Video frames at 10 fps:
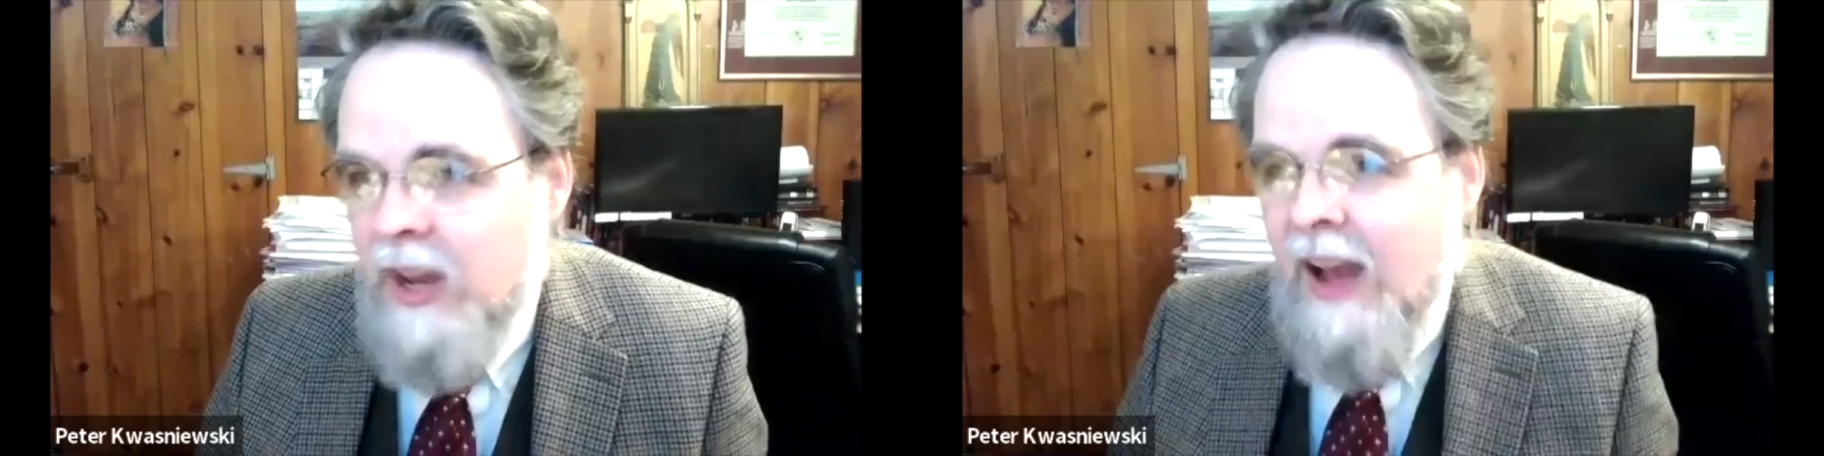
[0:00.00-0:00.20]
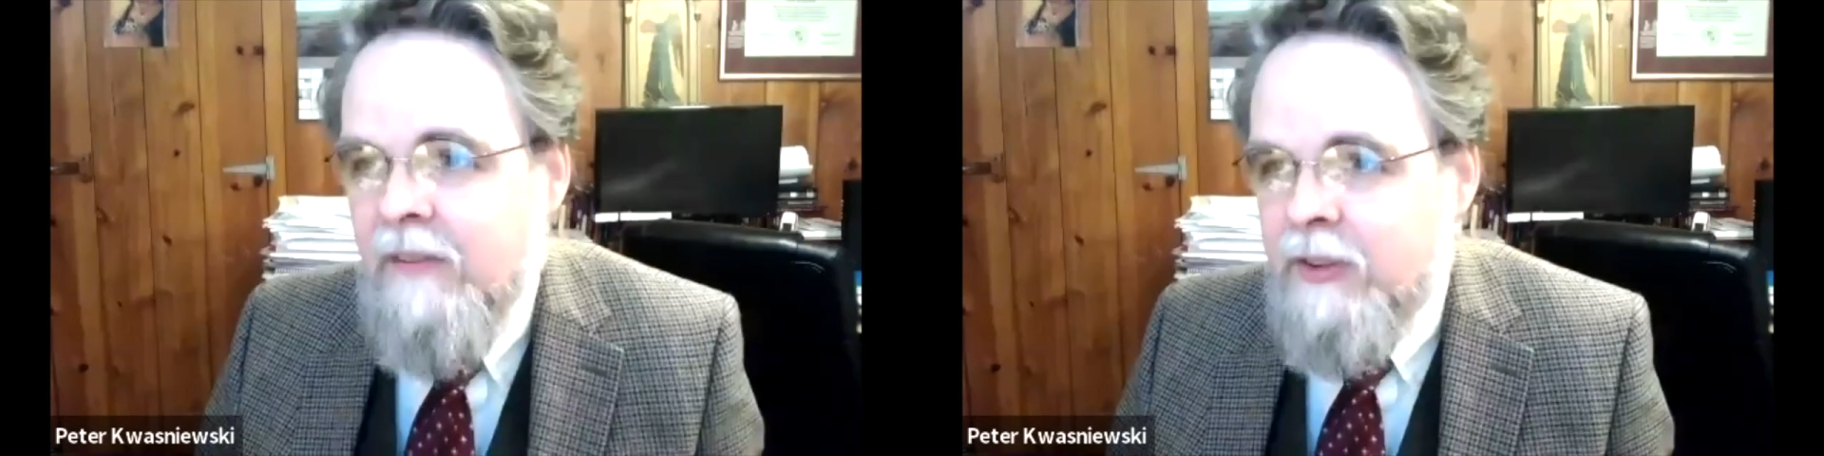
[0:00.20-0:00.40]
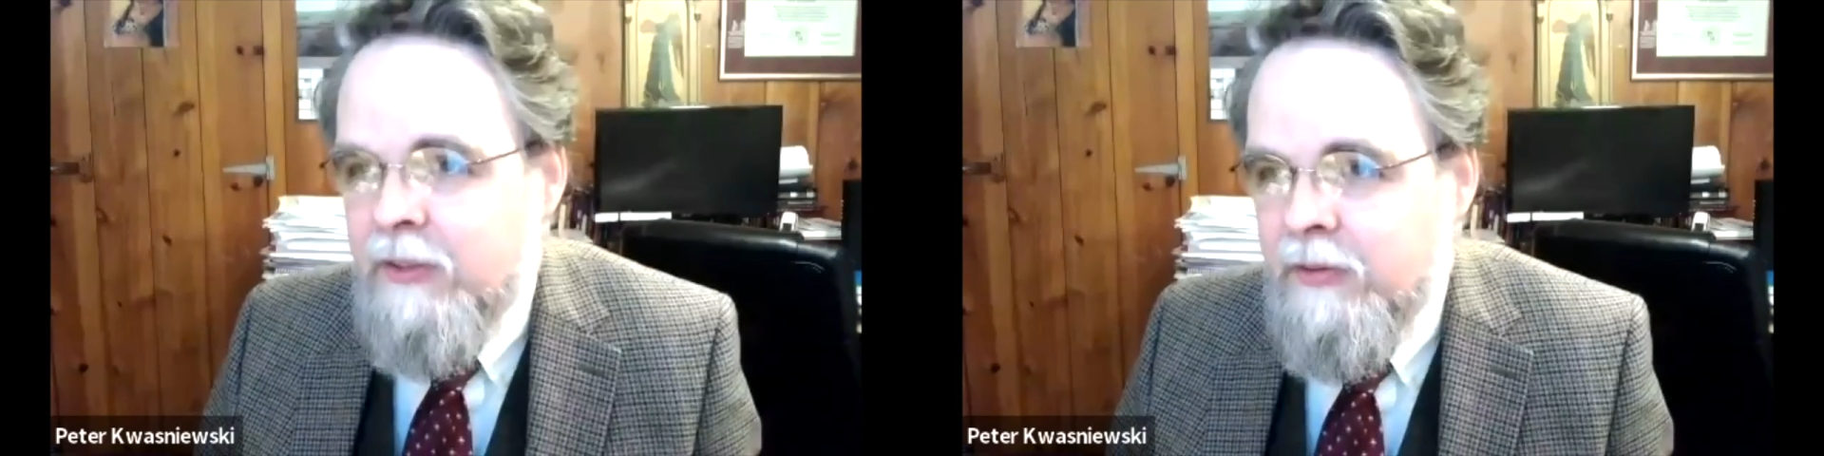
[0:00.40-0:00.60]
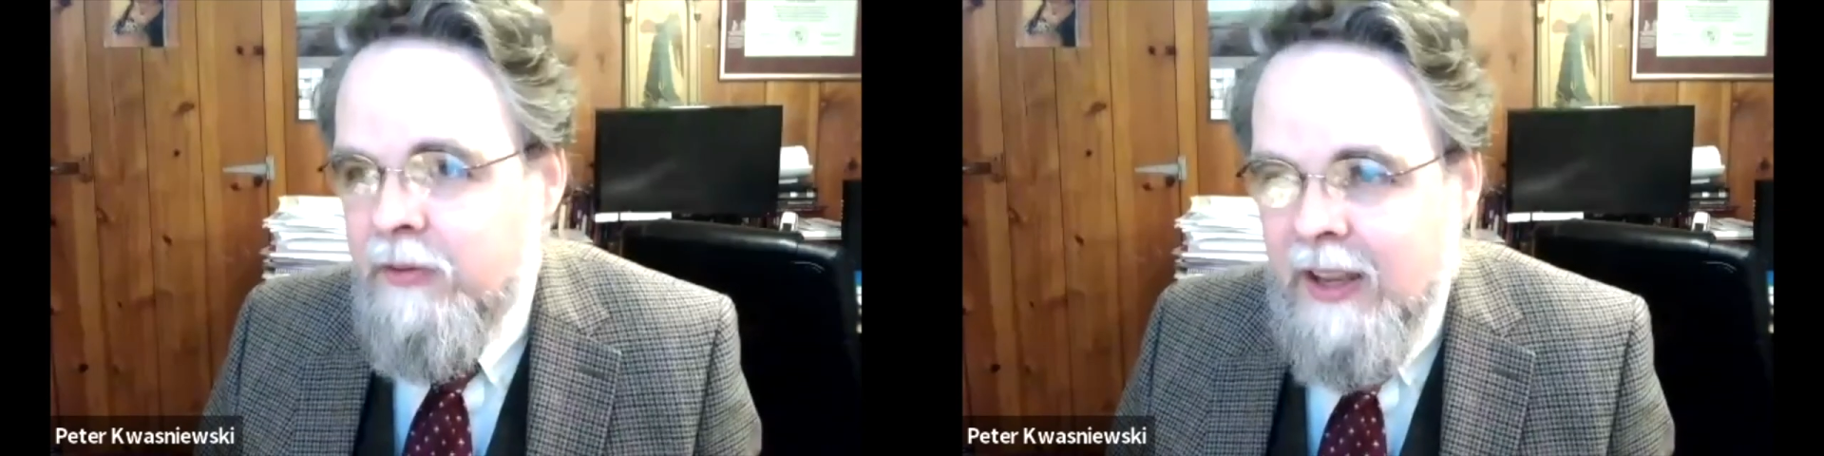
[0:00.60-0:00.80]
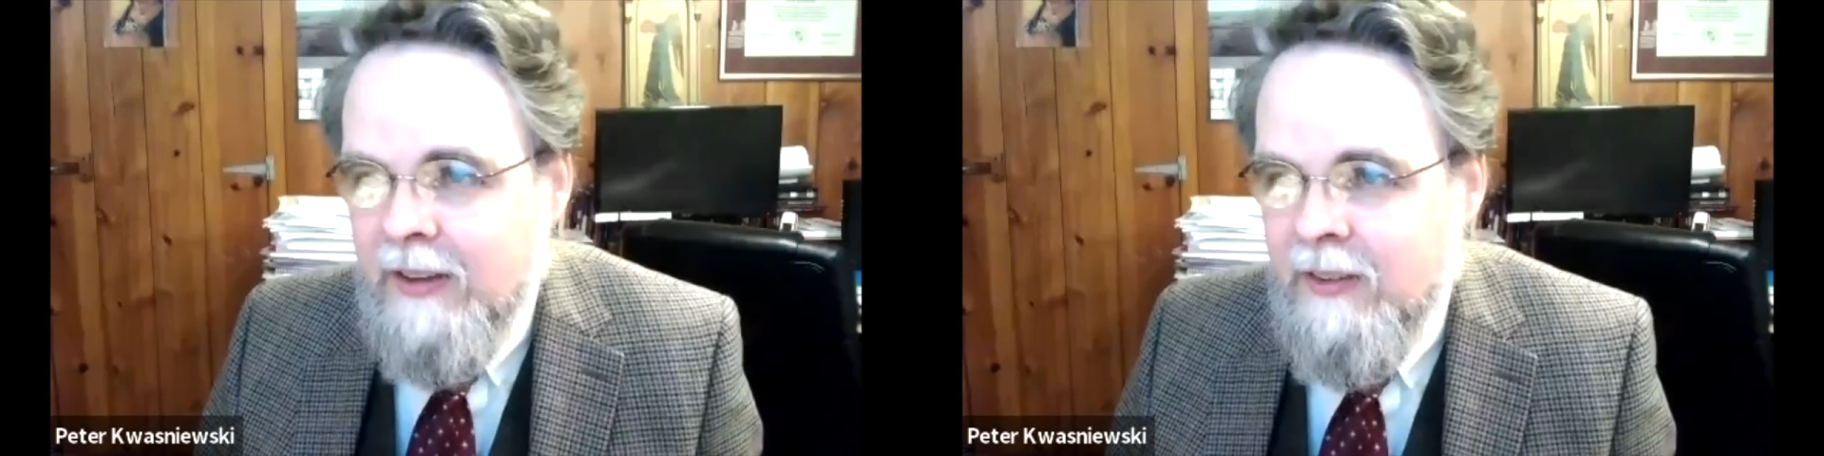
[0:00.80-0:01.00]
have this
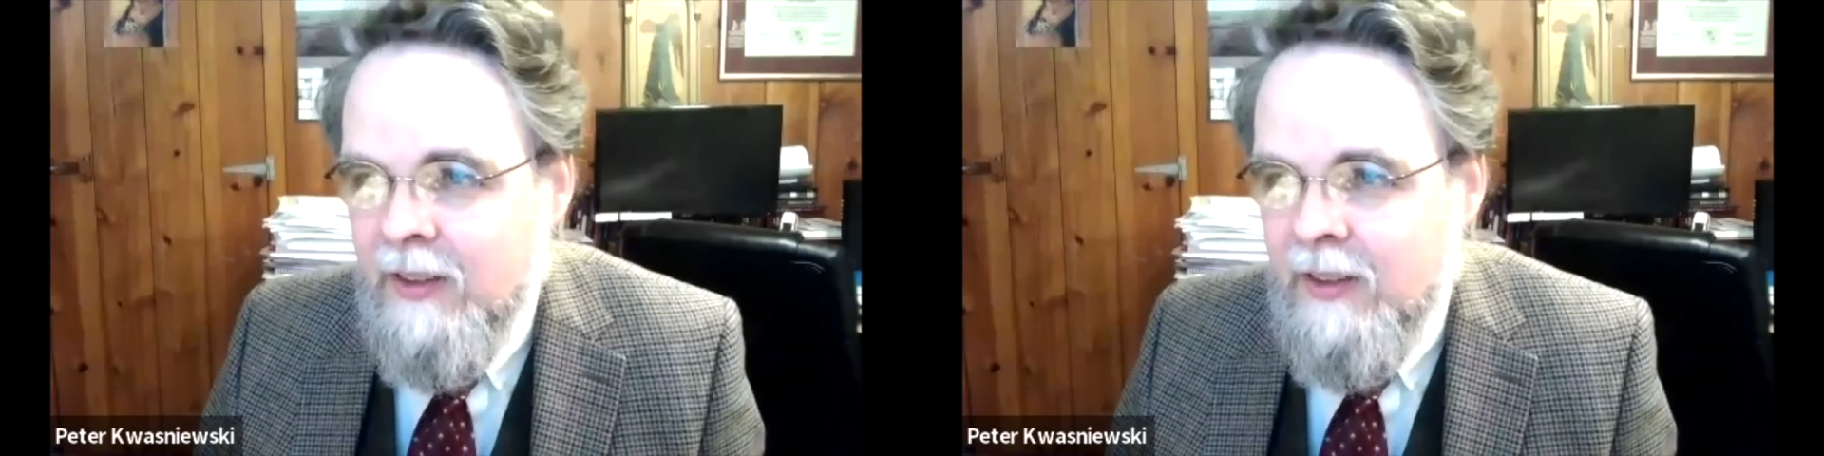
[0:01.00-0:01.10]
fight